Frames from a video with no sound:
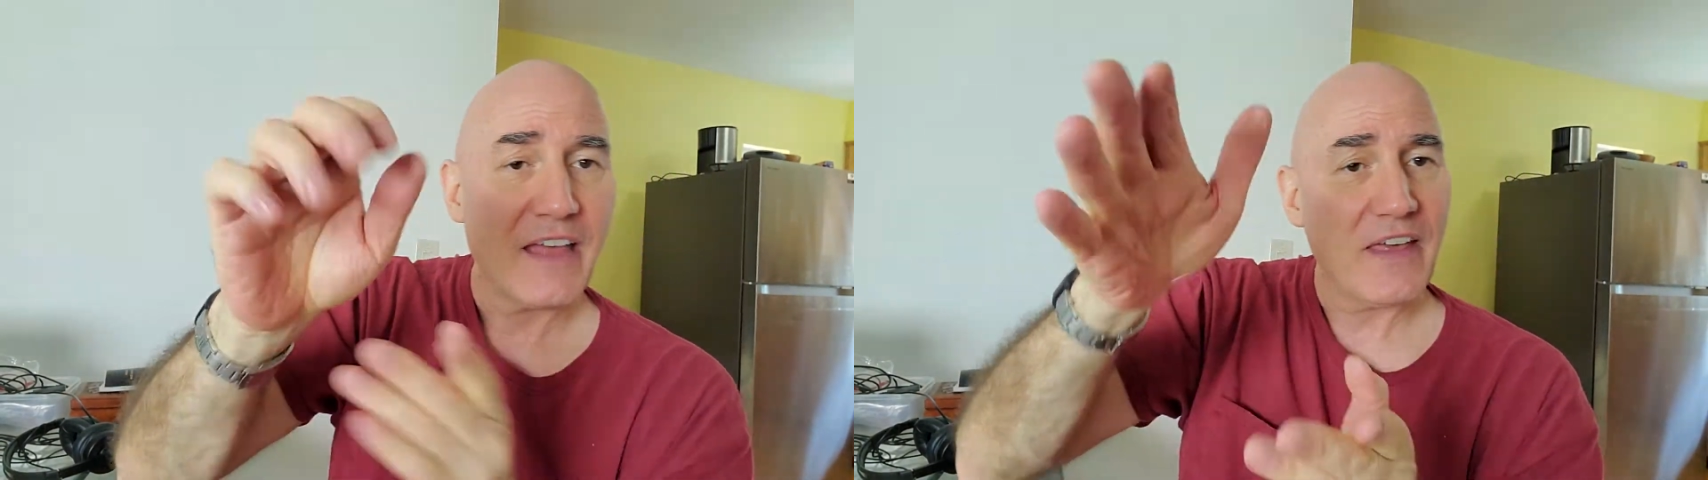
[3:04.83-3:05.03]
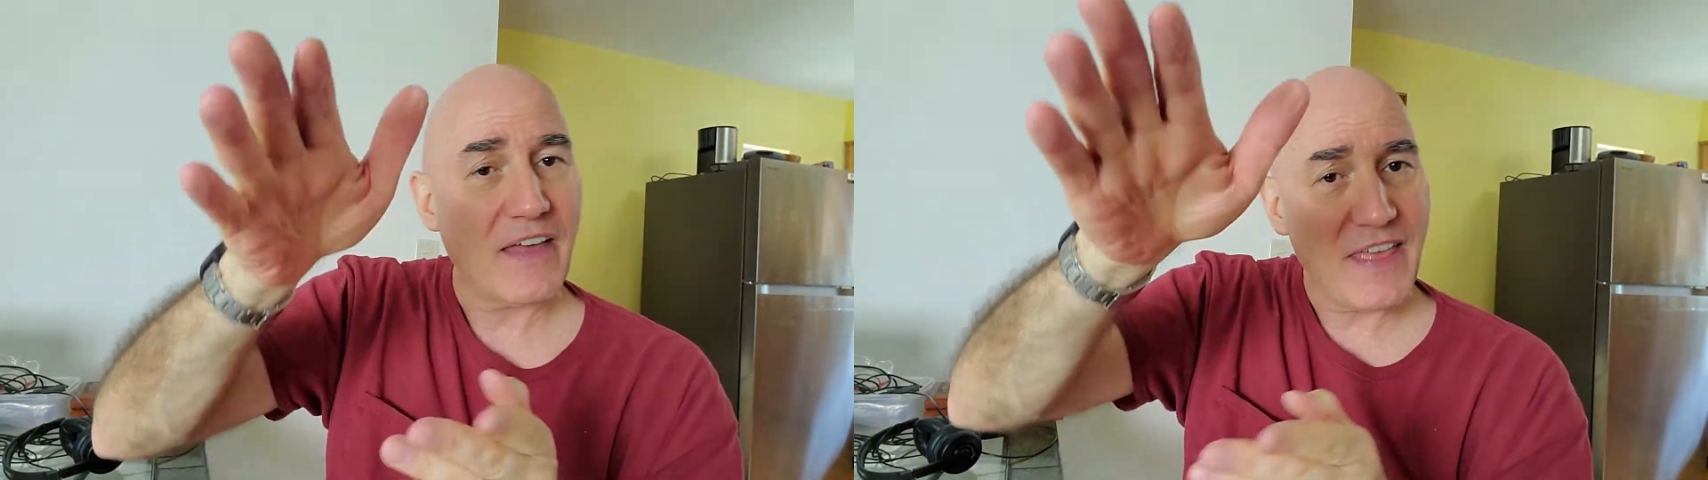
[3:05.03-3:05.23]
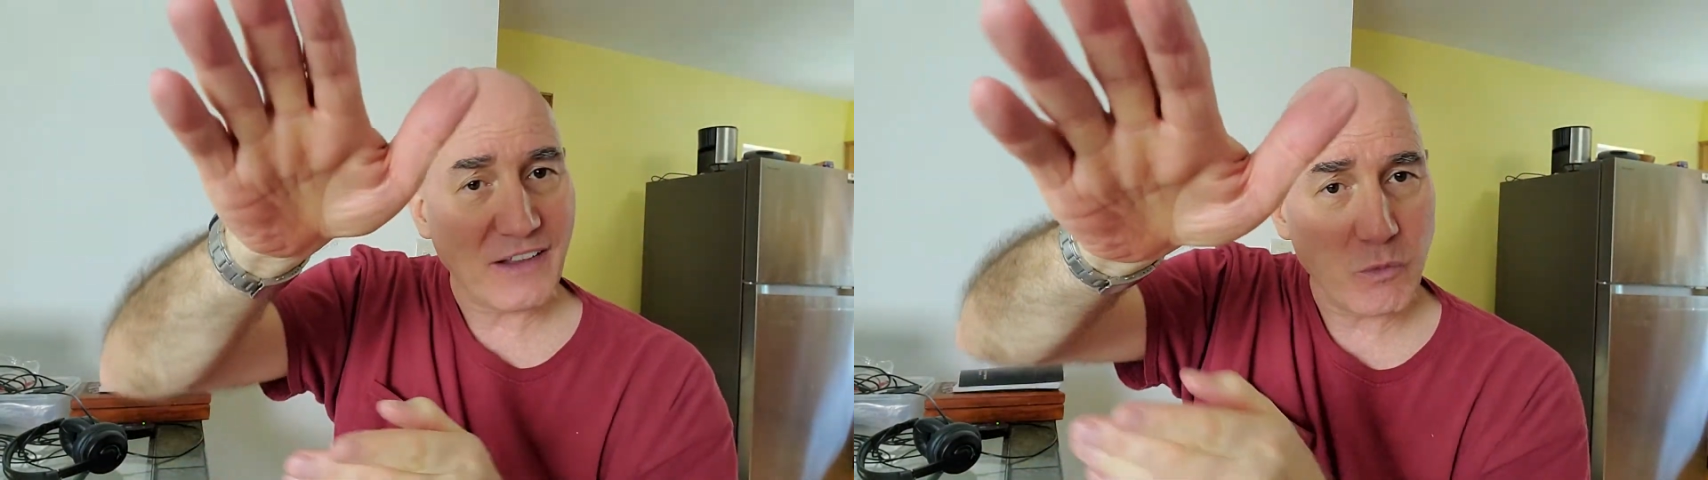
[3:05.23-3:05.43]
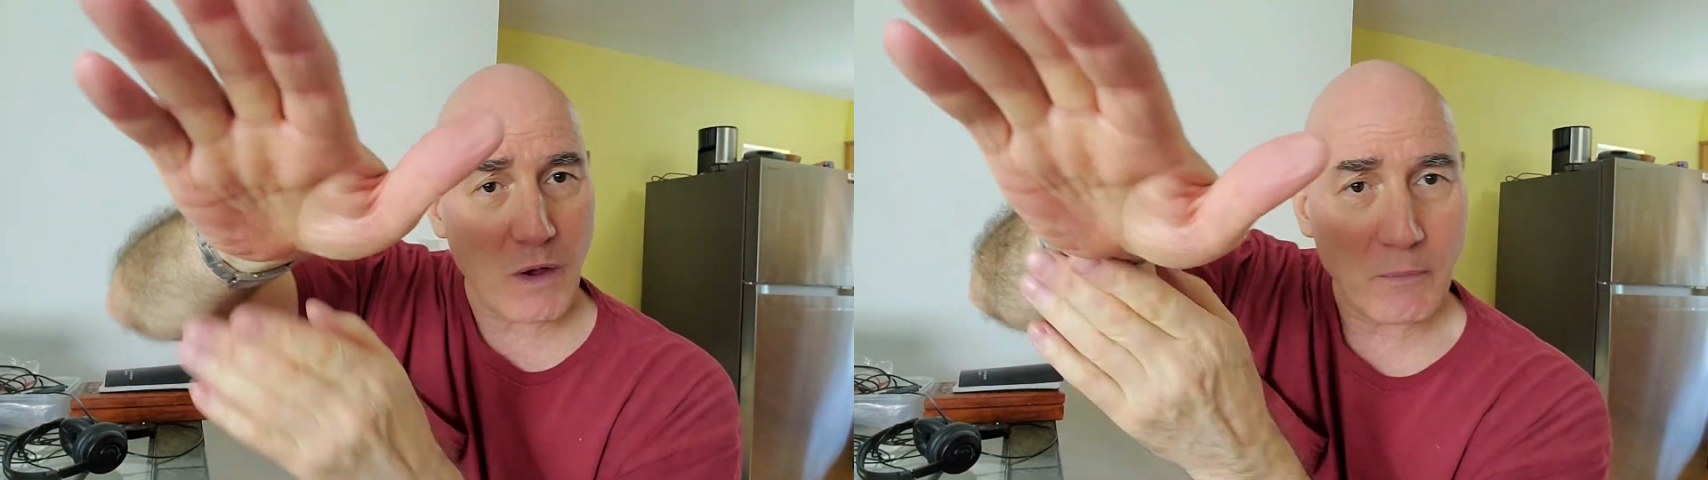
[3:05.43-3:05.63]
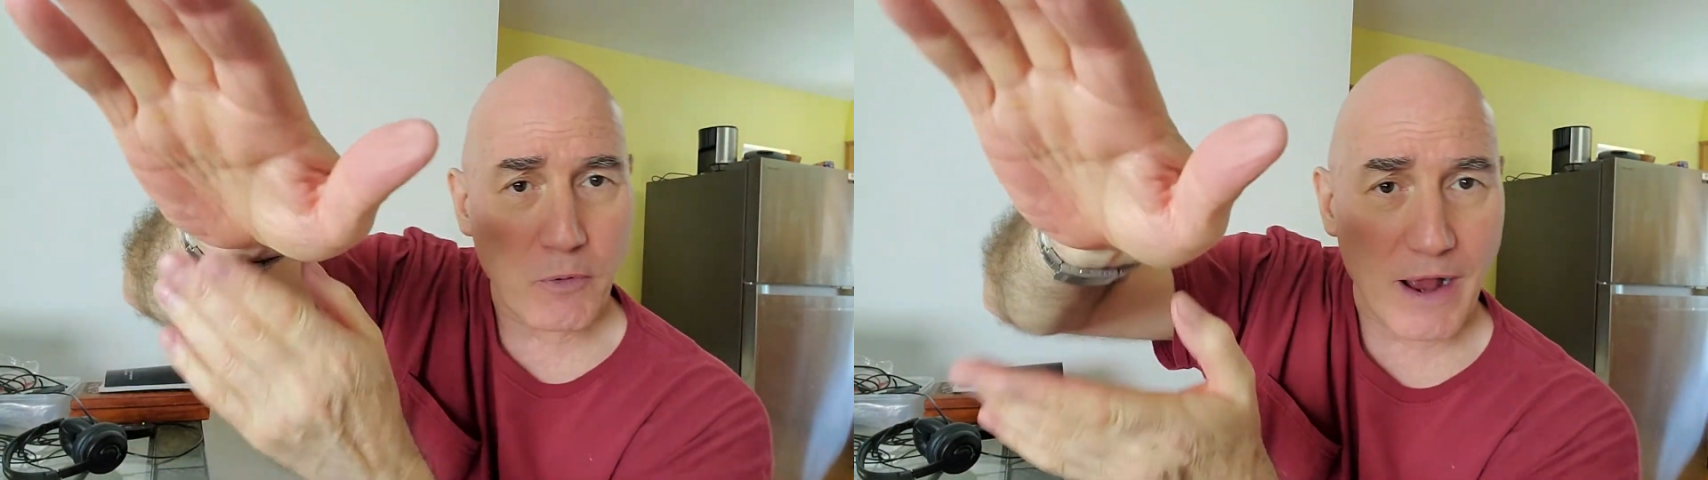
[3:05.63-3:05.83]
That's
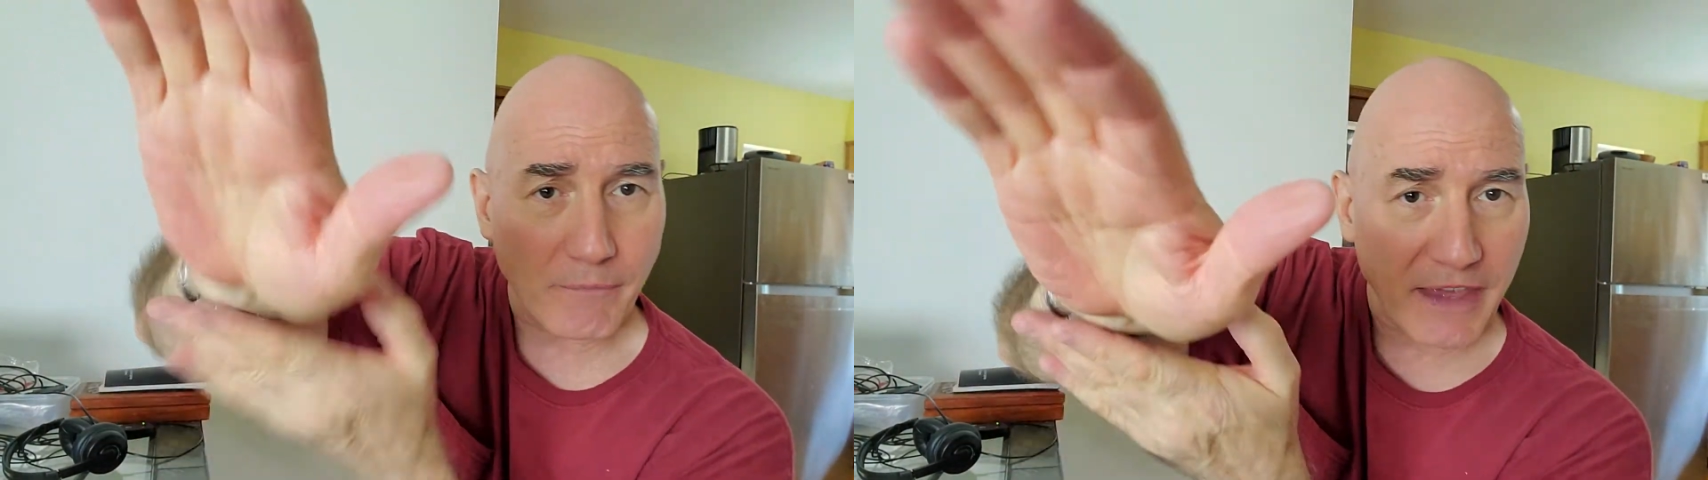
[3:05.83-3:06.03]
one problem.